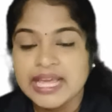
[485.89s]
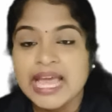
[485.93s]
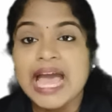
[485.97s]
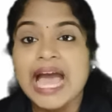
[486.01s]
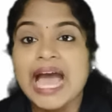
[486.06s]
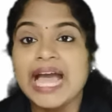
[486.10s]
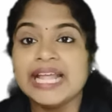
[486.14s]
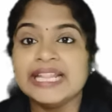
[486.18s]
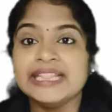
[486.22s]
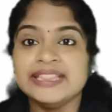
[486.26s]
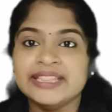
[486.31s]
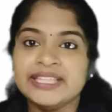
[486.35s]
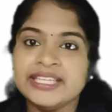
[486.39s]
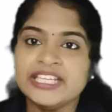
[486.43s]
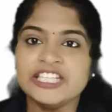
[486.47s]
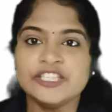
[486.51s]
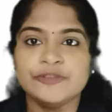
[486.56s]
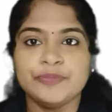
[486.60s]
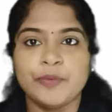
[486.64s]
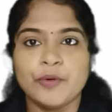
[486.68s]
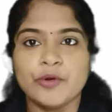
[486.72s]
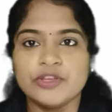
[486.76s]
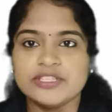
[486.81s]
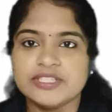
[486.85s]
And these
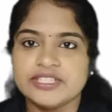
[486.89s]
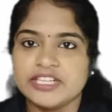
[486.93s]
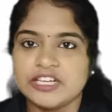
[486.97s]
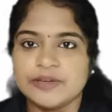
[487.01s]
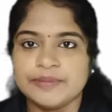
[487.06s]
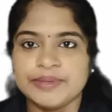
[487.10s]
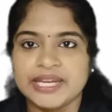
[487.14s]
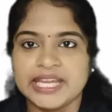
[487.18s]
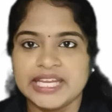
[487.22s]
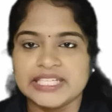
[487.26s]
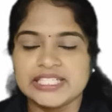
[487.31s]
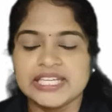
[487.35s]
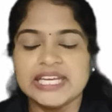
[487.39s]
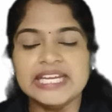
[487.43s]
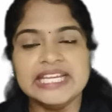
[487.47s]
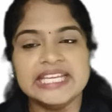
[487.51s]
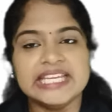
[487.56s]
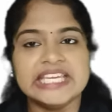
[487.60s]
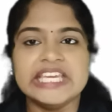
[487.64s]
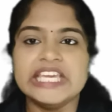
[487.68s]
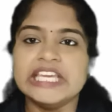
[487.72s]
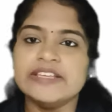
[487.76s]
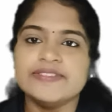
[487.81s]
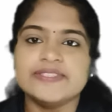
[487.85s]
spores germination
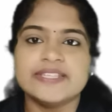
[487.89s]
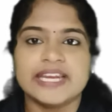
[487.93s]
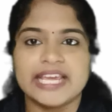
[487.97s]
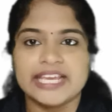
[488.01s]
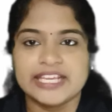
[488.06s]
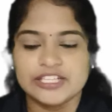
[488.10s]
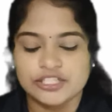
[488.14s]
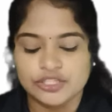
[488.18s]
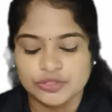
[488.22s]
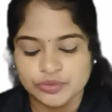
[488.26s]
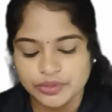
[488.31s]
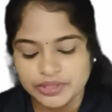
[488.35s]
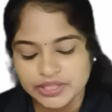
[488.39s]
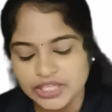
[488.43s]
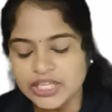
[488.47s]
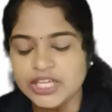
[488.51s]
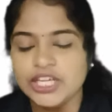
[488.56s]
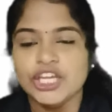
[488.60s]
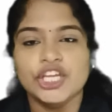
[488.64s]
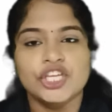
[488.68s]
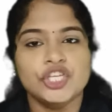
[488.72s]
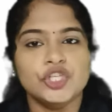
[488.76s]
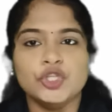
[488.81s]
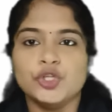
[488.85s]
gives rise to
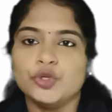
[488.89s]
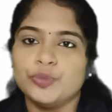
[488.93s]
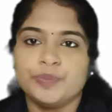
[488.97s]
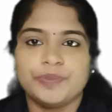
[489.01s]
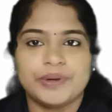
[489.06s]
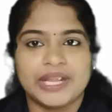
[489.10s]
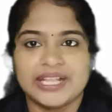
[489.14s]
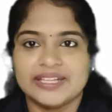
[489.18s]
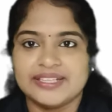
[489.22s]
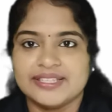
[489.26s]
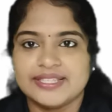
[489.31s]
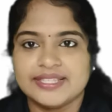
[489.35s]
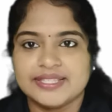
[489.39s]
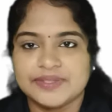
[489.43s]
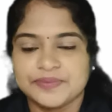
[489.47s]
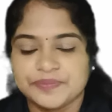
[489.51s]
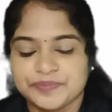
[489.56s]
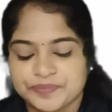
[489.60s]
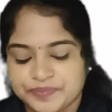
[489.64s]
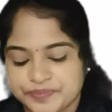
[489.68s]
the new plants.